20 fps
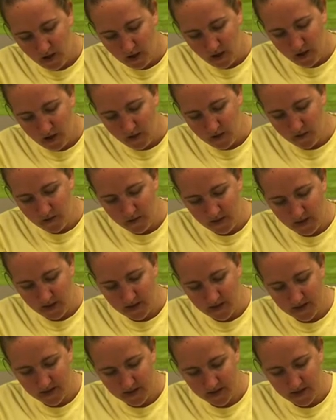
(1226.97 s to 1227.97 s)
You
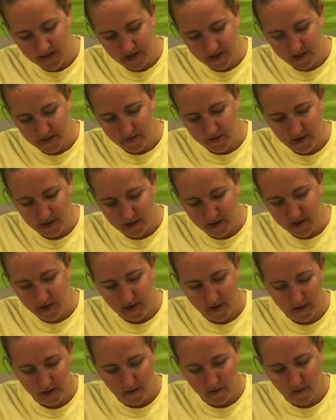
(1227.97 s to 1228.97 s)
can take your finger
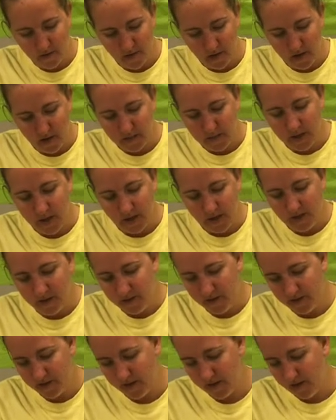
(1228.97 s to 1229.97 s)
and rub it
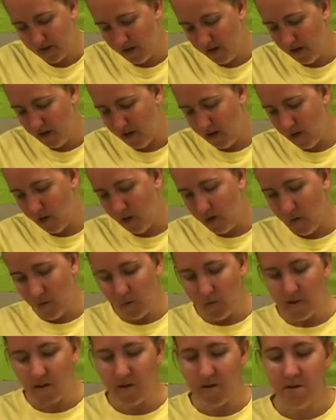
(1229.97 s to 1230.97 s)
off,
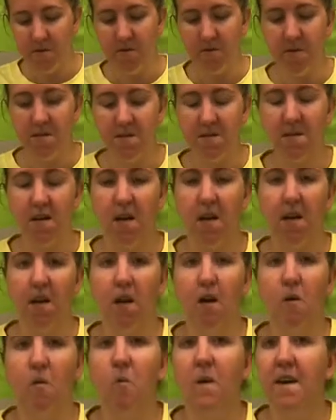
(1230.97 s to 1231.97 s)
or you can take a
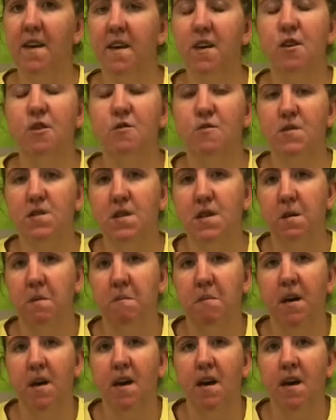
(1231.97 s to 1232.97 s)
wet Q-tip
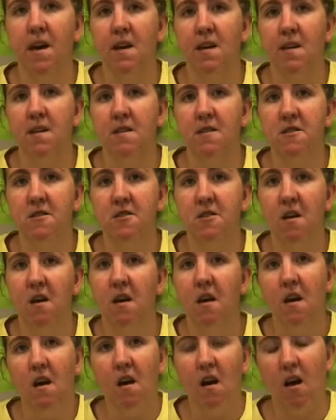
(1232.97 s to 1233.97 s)
and
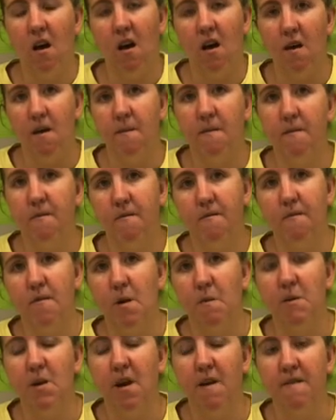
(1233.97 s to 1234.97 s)
rub it
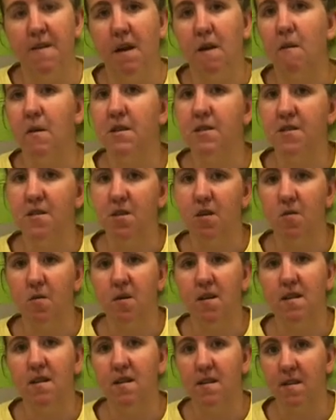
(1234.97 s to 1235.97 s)
off that way too.
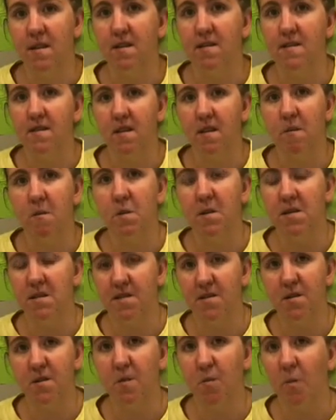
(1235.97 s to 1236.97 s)
Because when it's
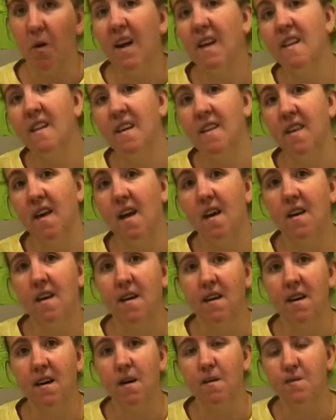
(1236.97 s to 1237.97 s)
still wet like that, it
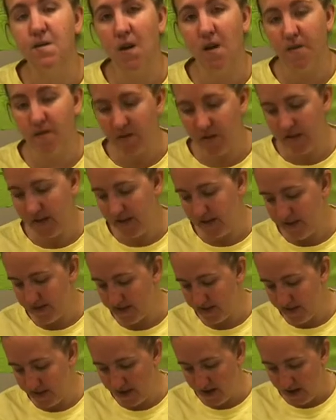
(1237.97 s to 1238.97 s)
comes off really
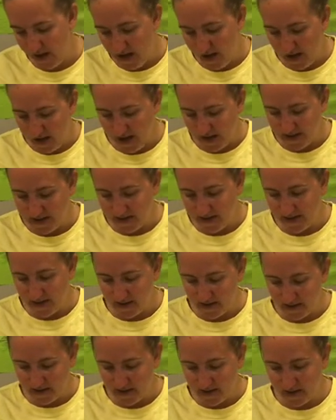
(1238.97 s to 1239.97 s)
easily. I did get a
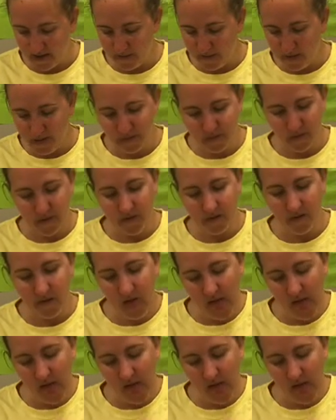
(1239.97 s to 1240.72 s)
little purple